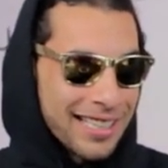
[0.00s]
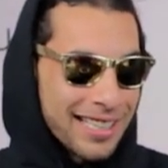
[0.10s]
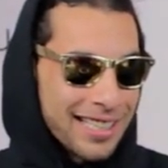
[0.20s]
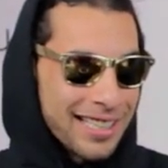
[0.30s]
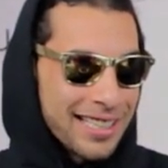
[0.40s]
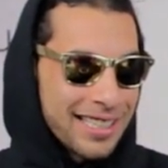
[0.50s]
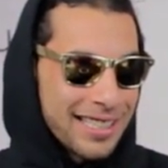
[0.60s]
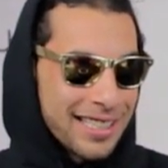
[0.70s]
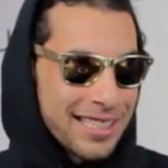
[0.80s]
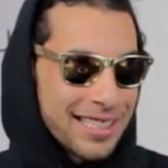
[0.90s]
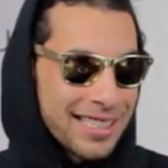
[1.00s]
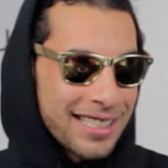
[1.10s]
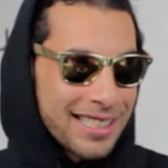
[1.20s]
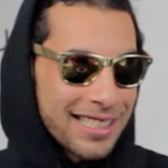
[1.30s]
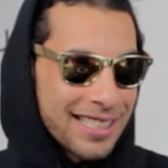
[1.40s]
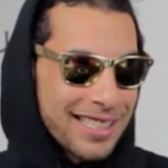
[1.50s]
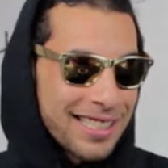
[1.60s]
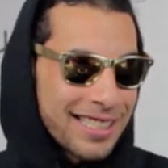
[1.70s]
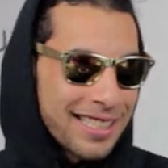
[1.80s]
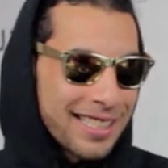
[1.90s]

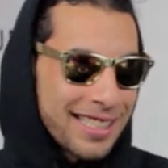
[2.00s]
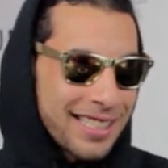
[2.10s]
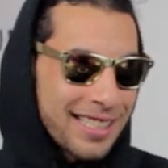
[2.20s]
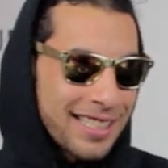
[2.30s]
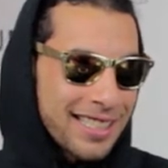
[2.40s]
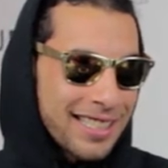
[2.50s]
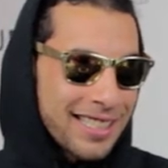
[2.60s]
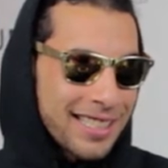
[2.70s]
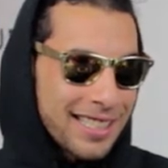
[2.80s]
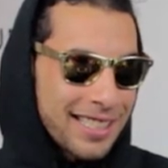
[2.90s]
[no speech]